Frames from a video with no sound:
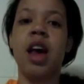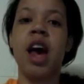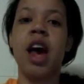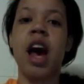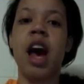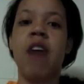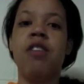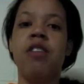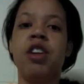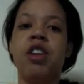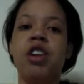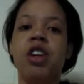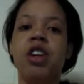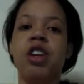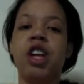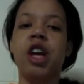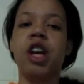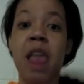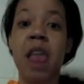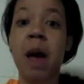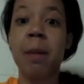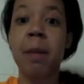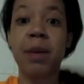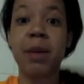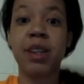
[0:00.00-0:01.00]
After learning
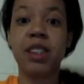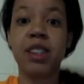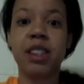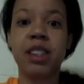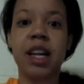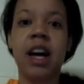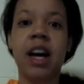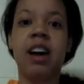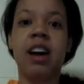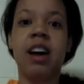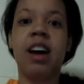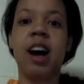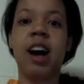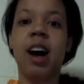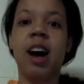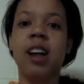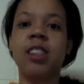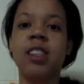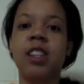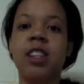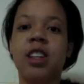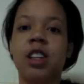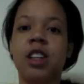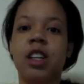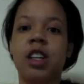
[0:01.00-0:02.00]
about flapper style, I
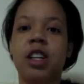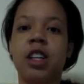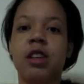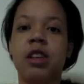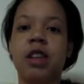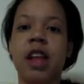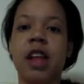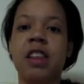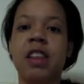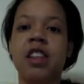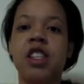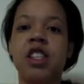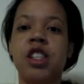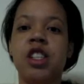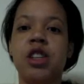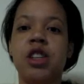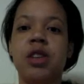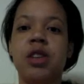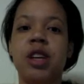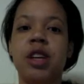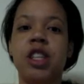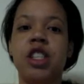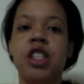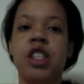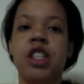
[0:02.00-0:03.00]
also learned that the
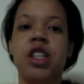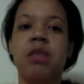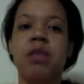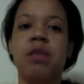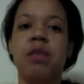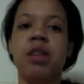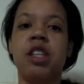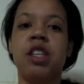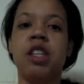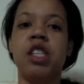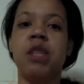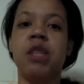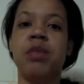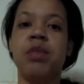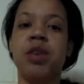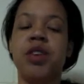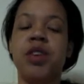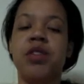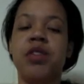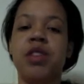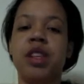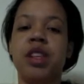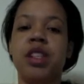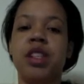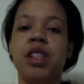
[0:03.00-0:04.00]
generation
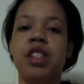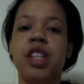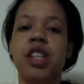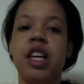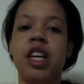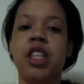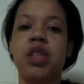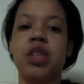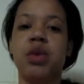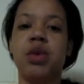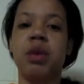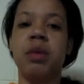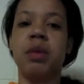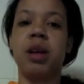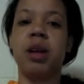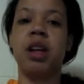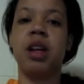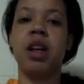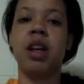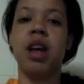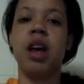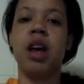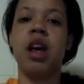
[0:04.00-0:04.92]
disapproved of this change in women.